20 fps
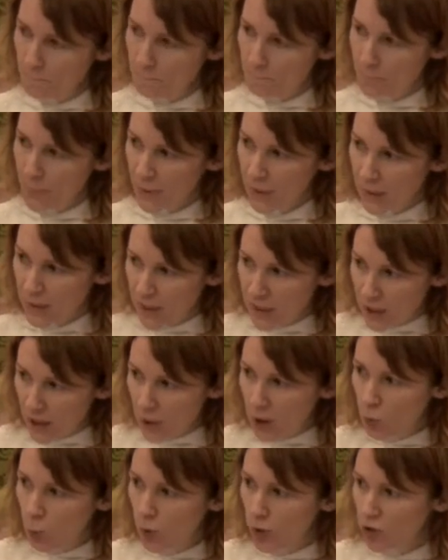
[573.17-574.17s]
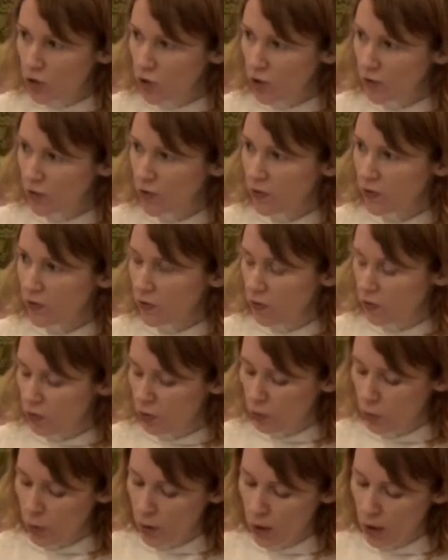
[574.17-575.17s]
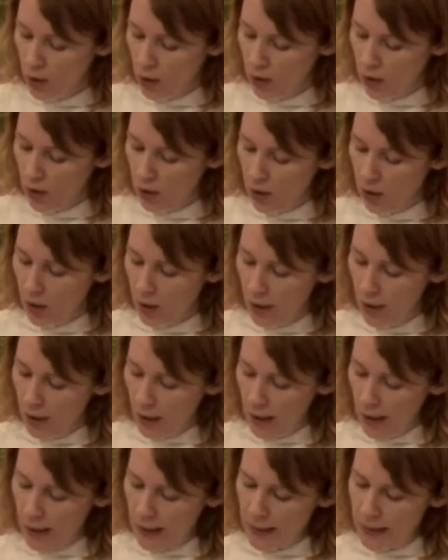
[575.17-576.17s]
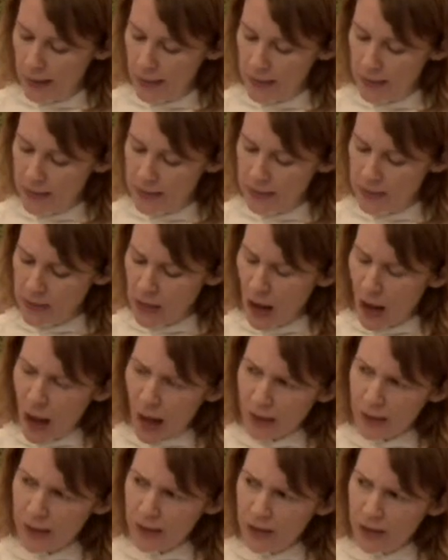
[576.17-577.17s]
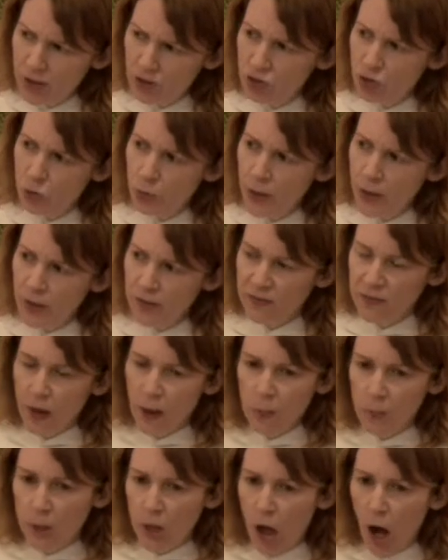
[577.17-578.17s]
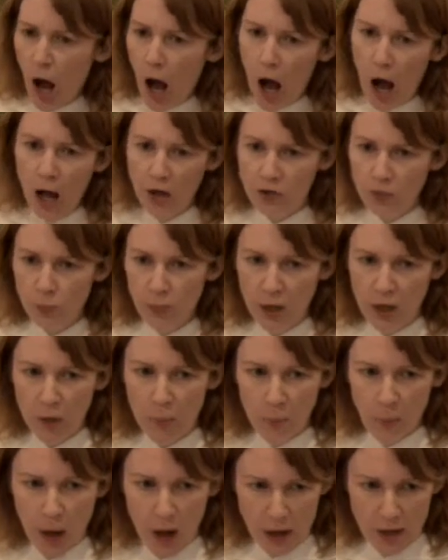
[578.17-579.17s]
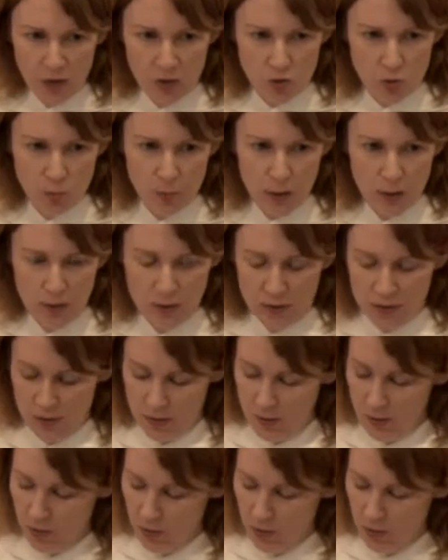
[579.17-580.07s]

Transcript: But I think what Jesus is doing here is not issuing some cosmic punishment.